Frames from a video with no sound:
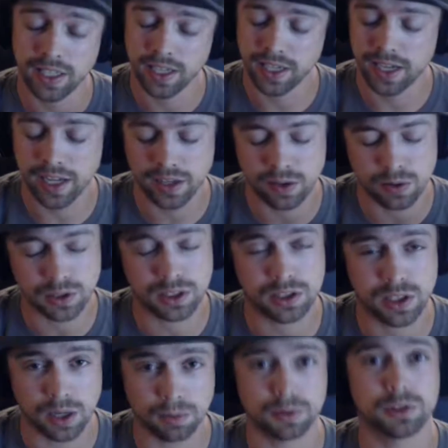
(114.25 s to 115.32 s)
Yeah, I know it's
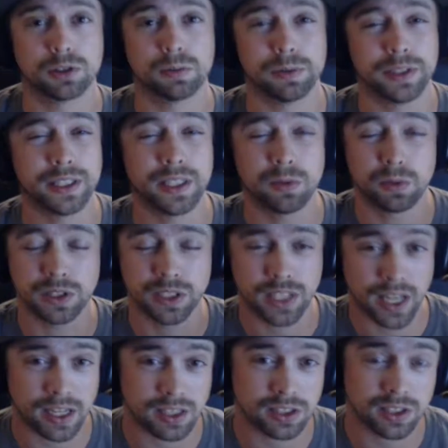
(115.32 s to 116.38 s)
double split, which
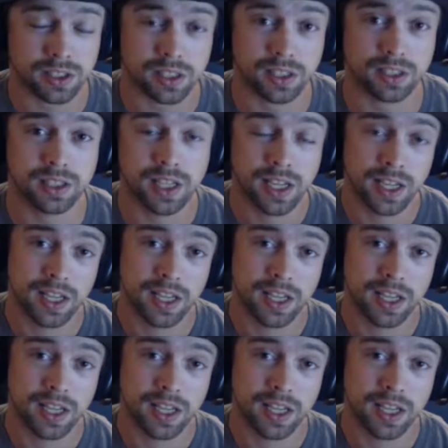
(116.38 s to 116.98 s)
kind of sucks